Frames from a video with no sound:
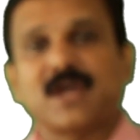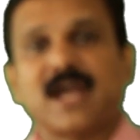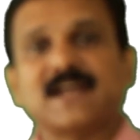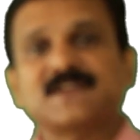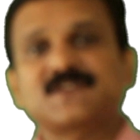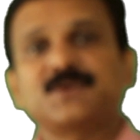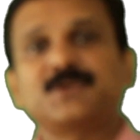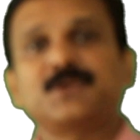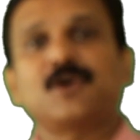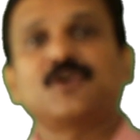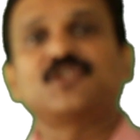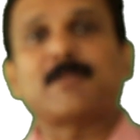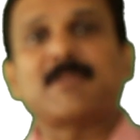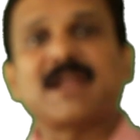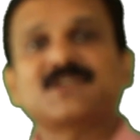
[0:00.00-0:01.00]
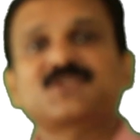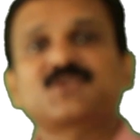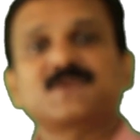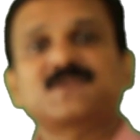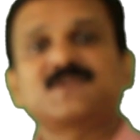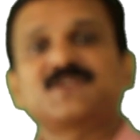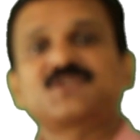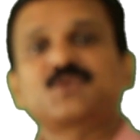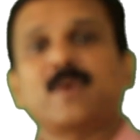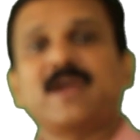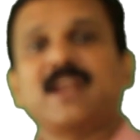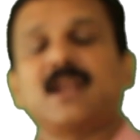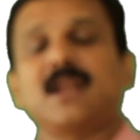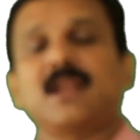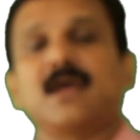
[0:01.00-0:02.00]
As you know, the blastocyst
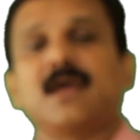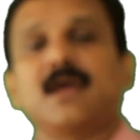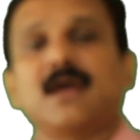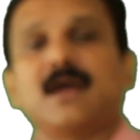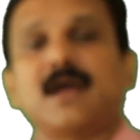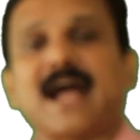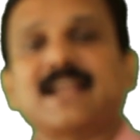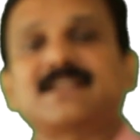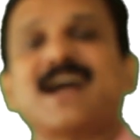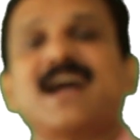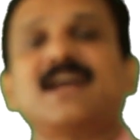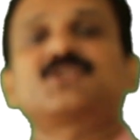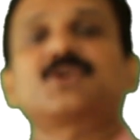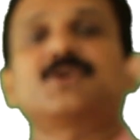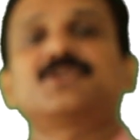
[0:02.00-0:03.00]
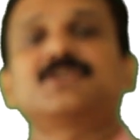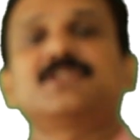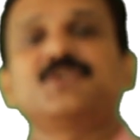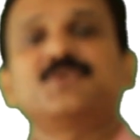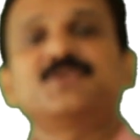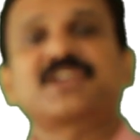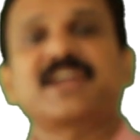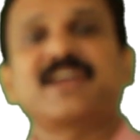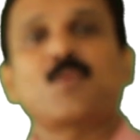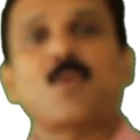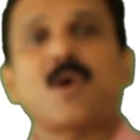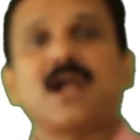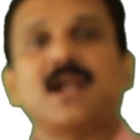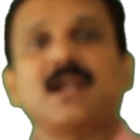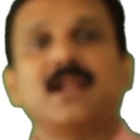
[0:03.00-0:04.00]
will attach onto the uterine
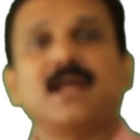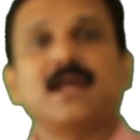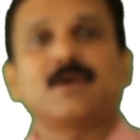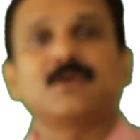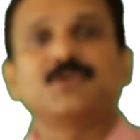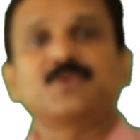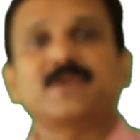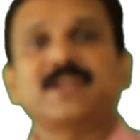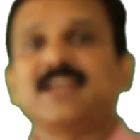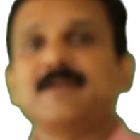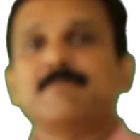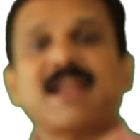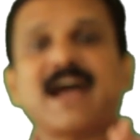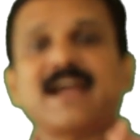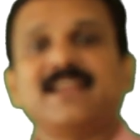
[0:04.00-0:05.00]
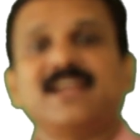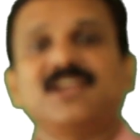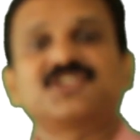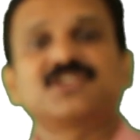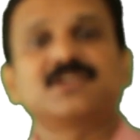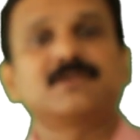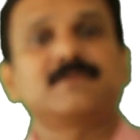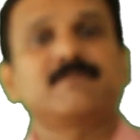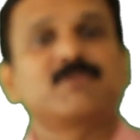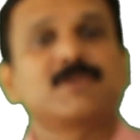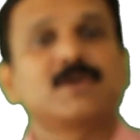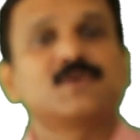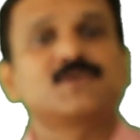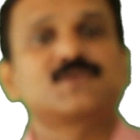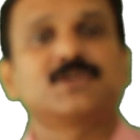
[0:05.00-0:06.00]
wall during implantation.
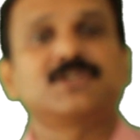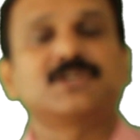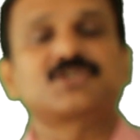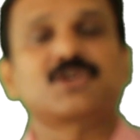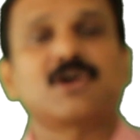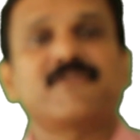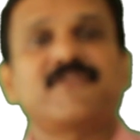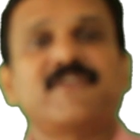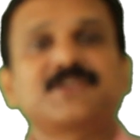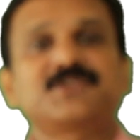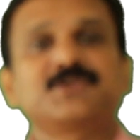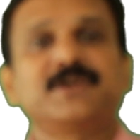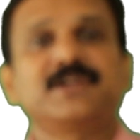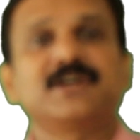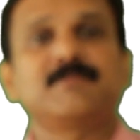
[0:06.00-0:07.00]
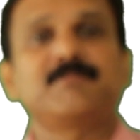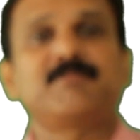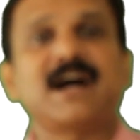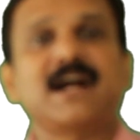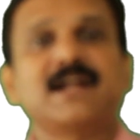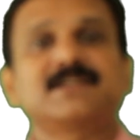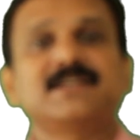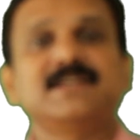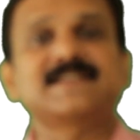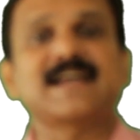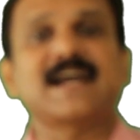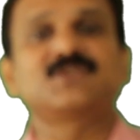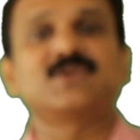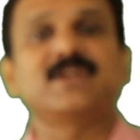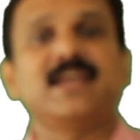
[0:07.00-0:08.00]
So the trophectoderm part is
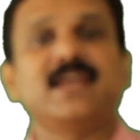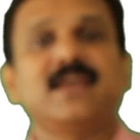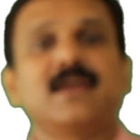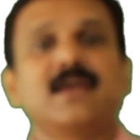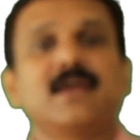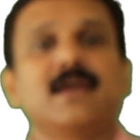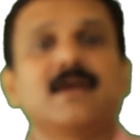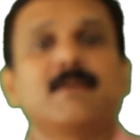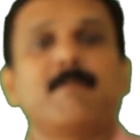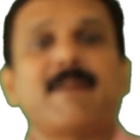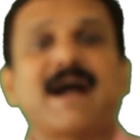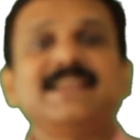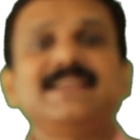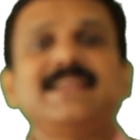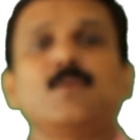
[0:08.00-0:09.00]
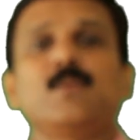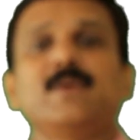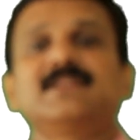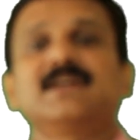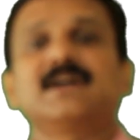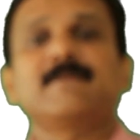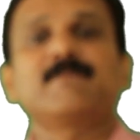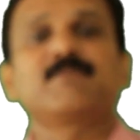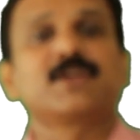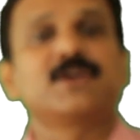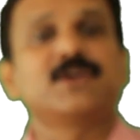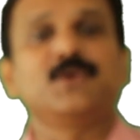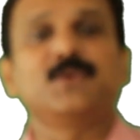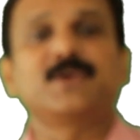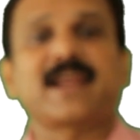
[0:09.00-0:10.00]
actually binding with the
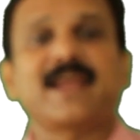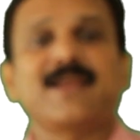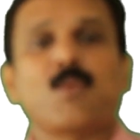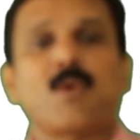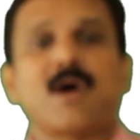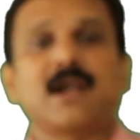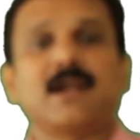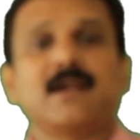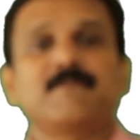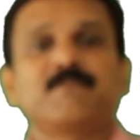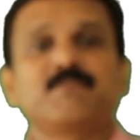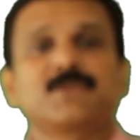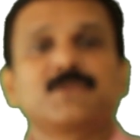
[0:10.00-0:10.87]
uterine wall.